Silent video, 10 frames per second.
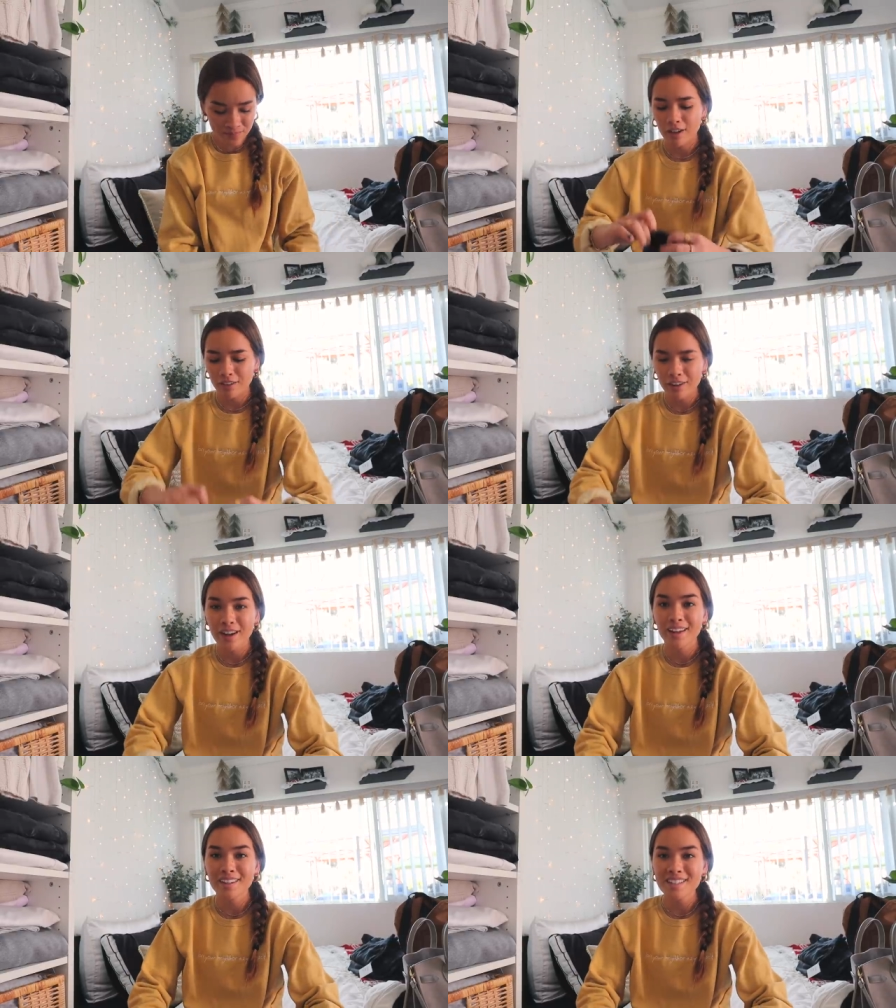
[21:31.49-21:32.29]
All
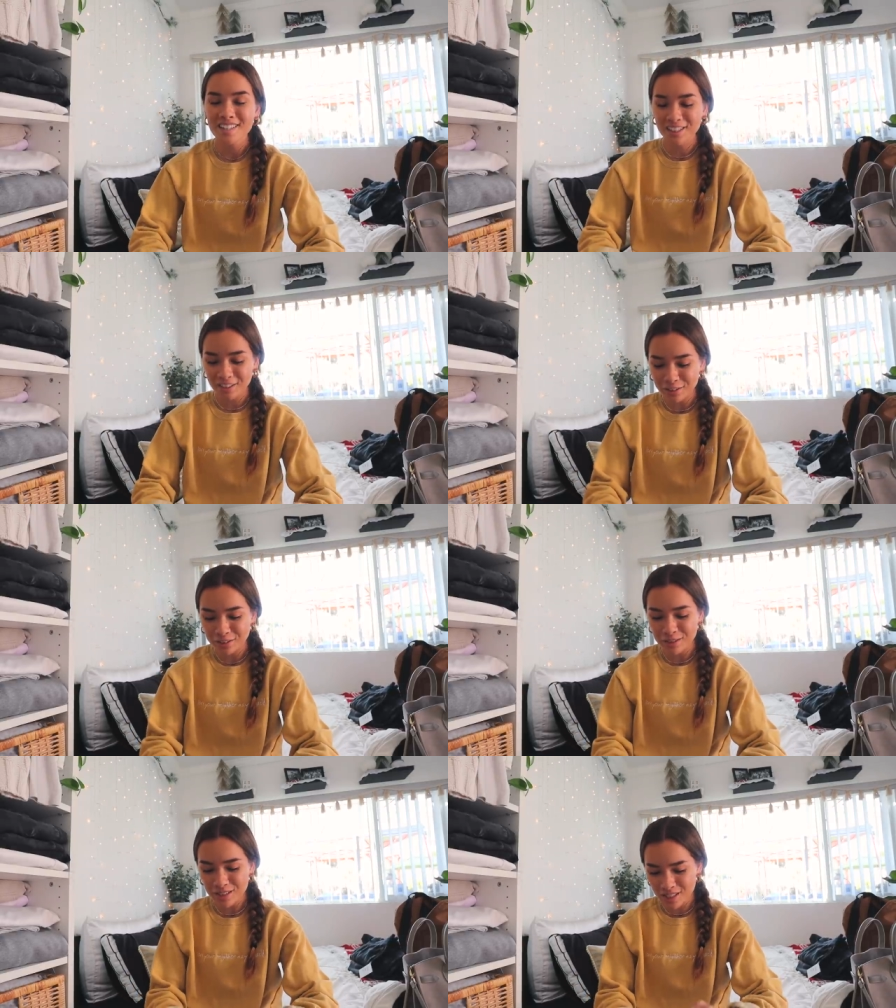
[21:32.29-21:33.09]
right,
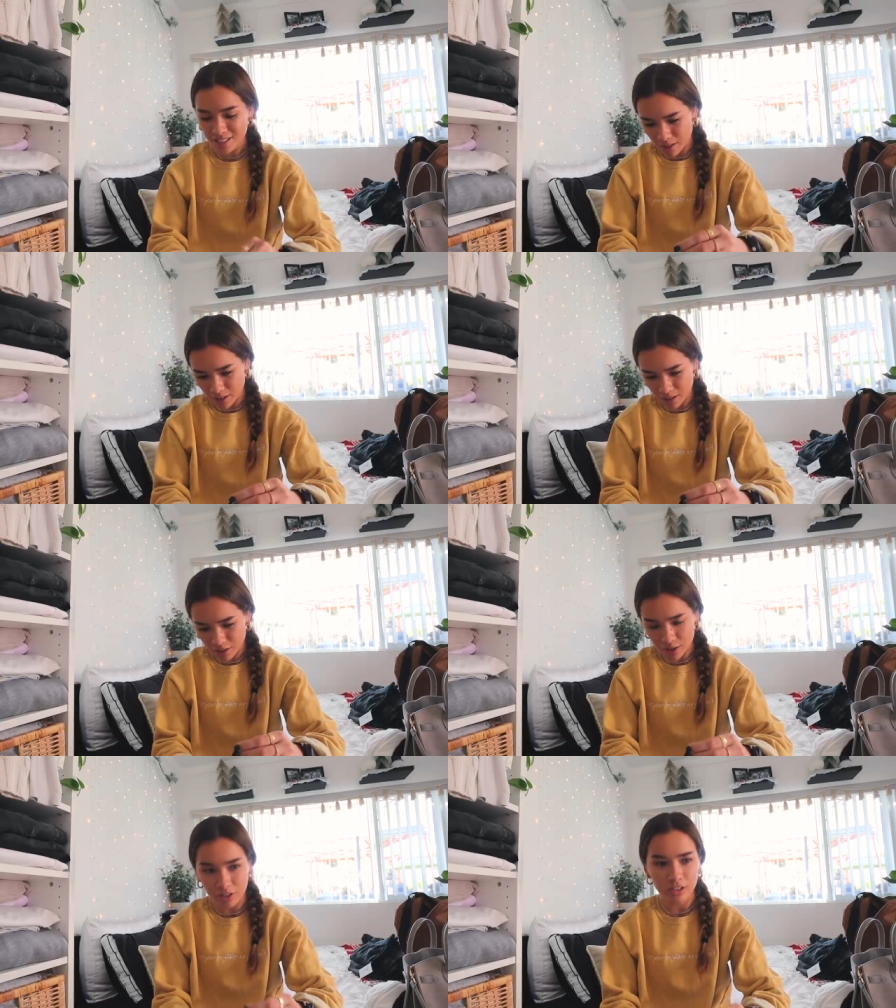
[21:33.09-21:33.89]
cute. I'm not
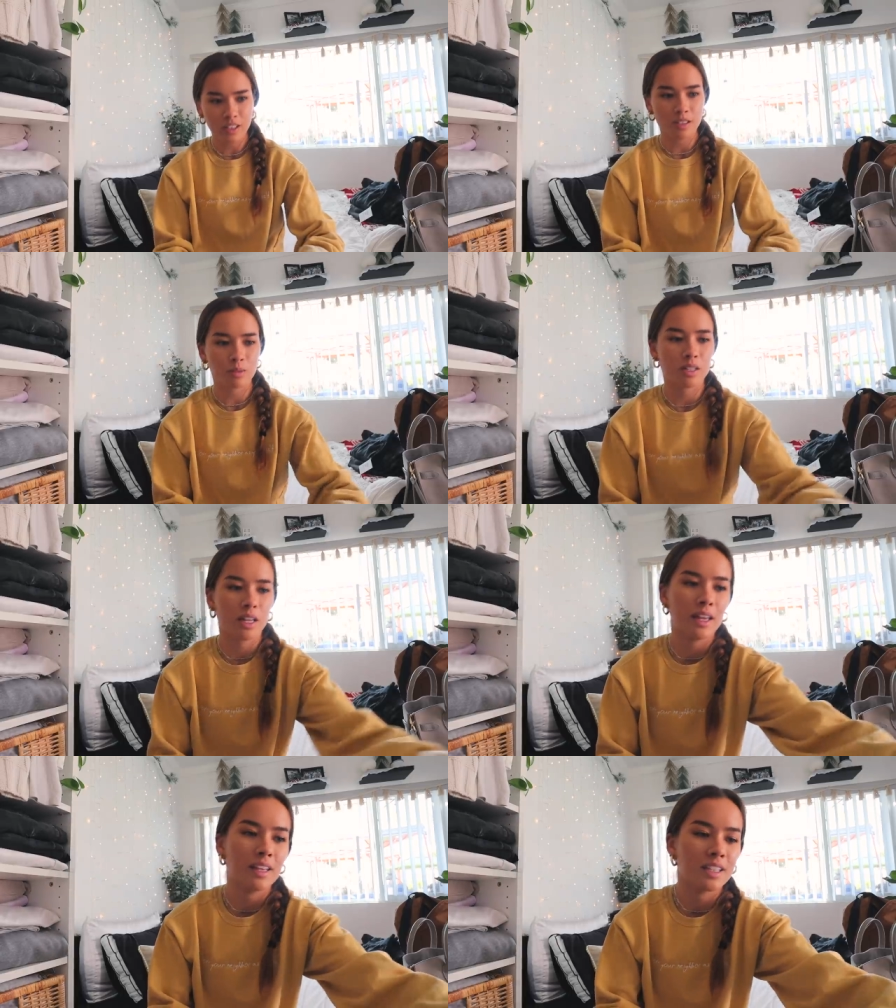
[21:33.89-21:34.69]
gonna show you guys what it
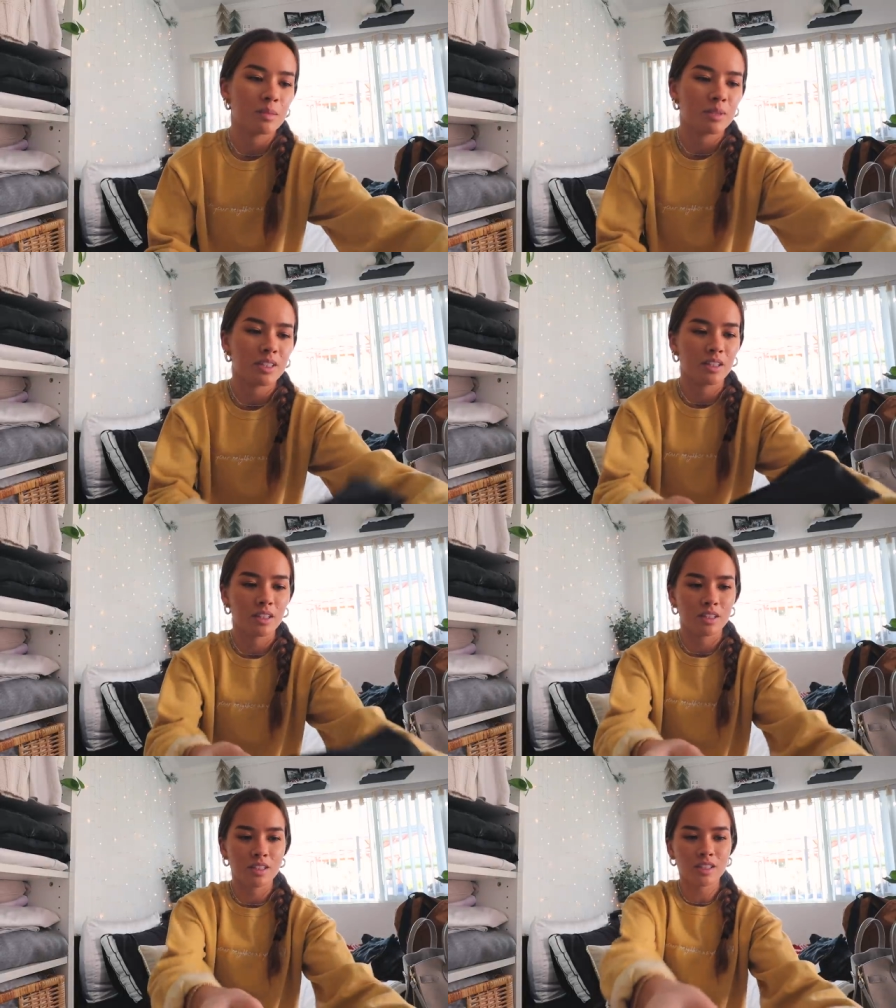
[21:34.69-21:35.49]
is
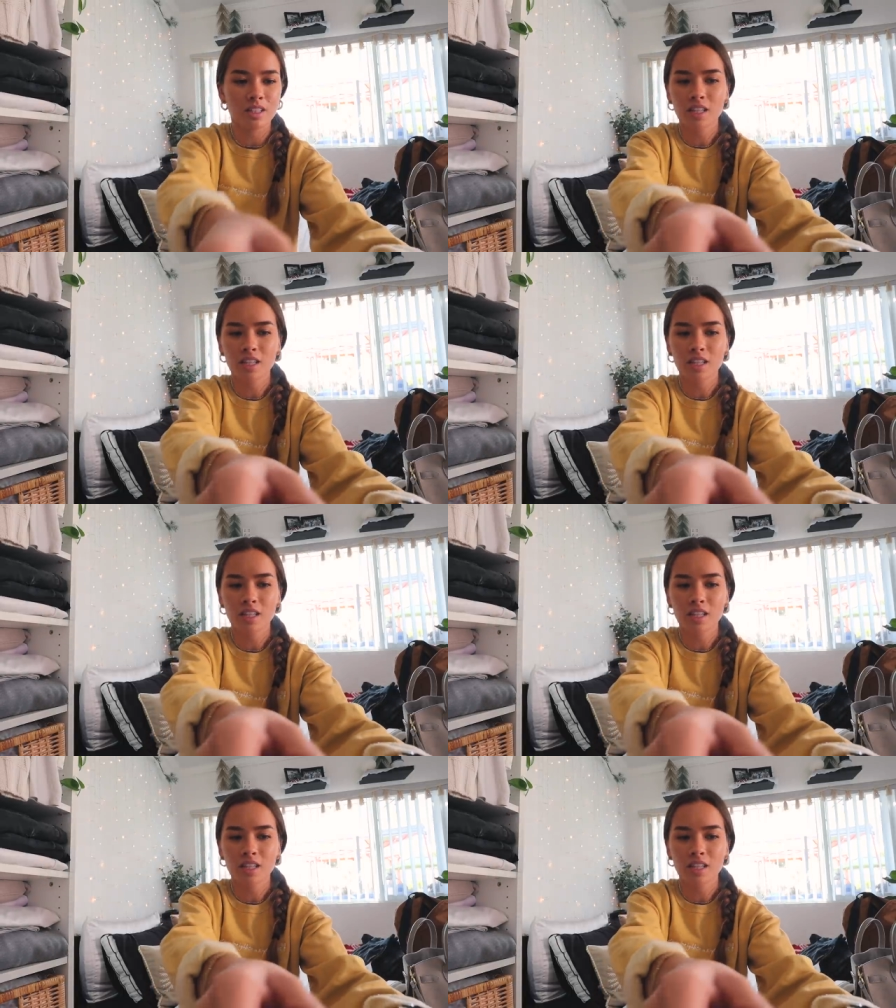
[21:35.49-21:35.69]
because